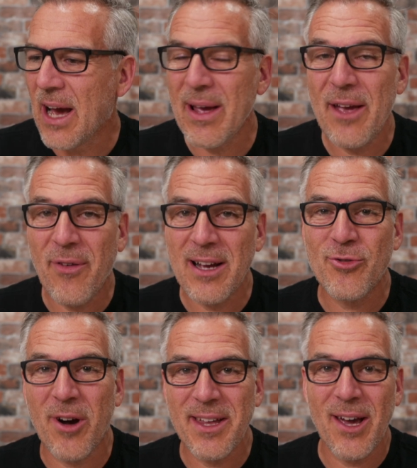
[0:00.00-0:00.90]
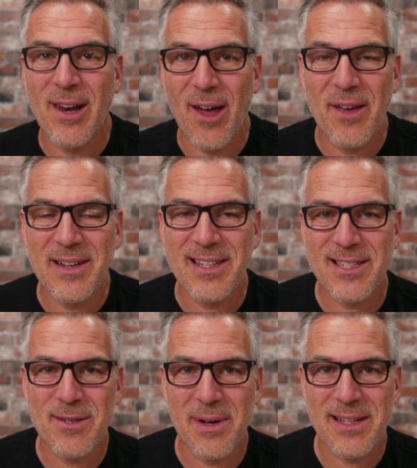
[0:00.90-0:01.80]
Now, if I try to go live into
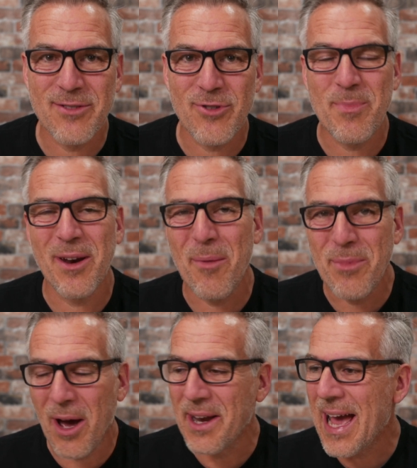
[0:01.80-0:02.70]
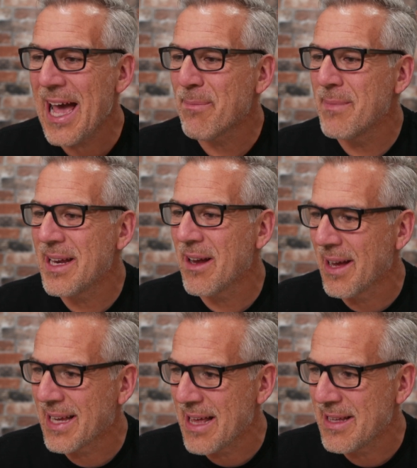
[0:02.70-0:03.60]
somebody's group and I'm not an admin,
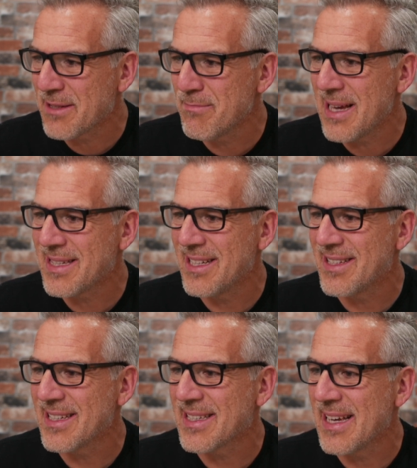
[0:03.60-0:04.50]
I get this message that